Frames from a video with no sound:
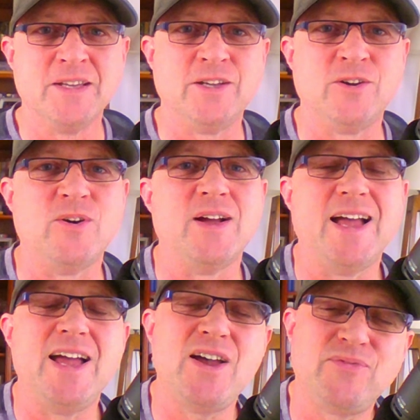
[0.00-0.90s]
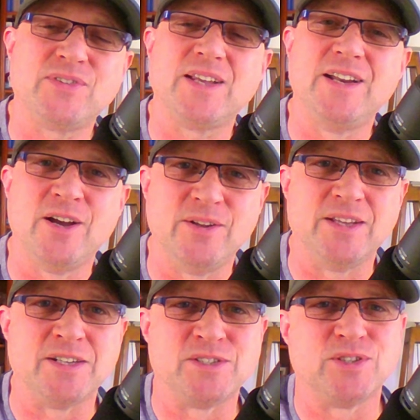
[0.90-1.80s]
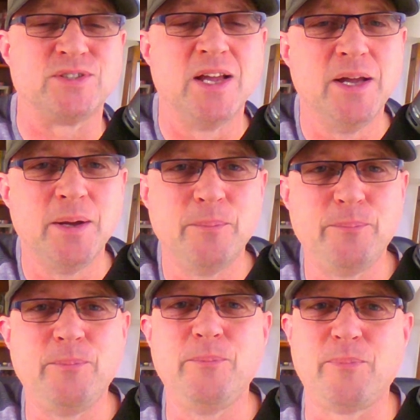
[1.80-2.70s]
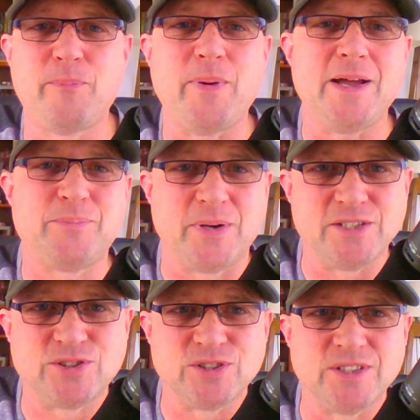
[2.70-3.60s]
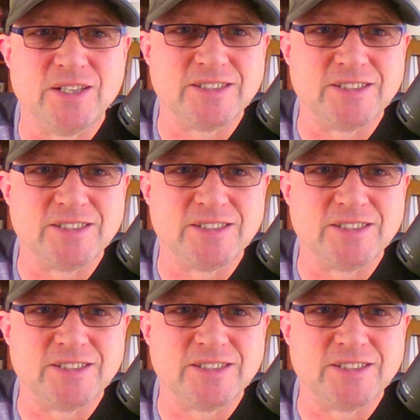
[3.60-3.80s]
You know, everything out there is just bad press just now.